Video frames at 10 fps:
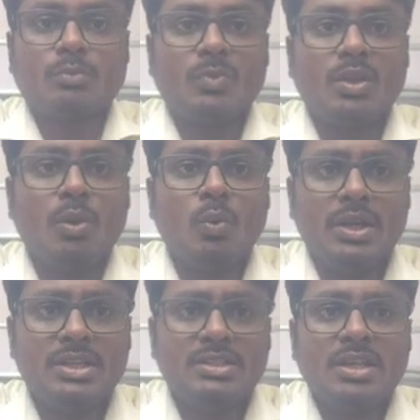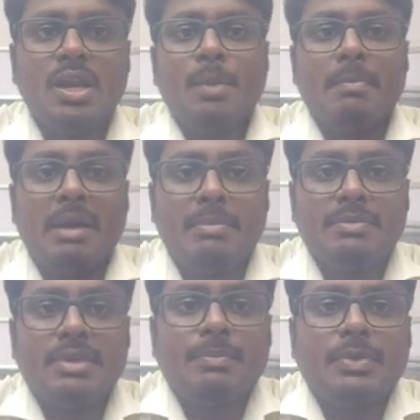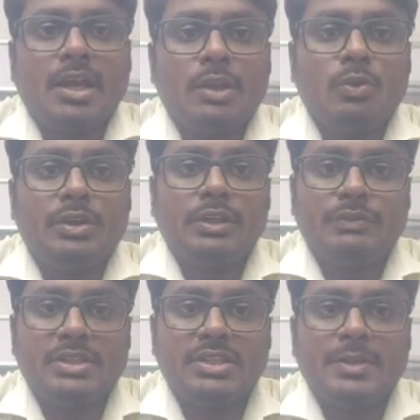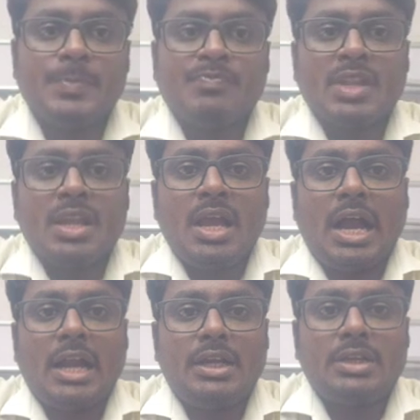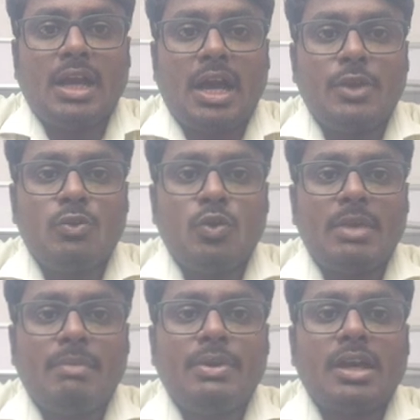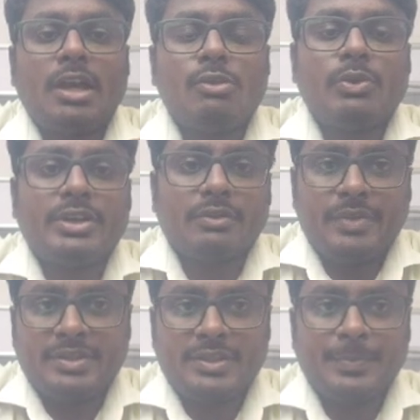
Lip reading: One is memory mapped I/O interfacing and I/O mapped I/O interfacing.